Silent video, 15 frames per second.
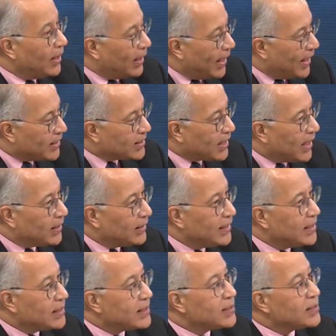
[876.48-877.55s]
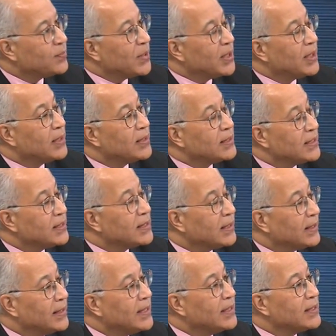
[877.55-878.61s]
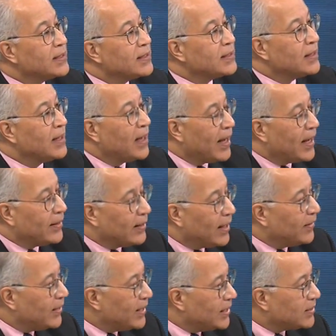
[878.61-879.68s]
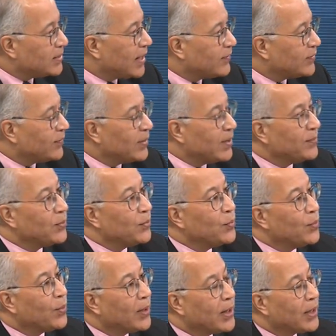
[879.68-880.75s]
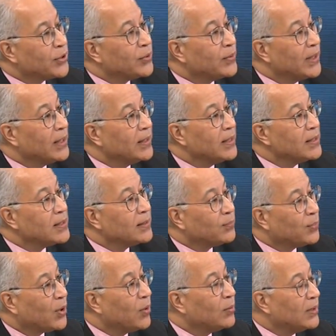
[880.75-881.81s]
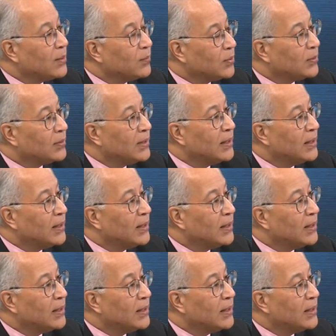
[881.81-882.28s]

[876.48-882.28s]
Anti-elitist because it's elitists and these types of people who are ushering these pro-liberal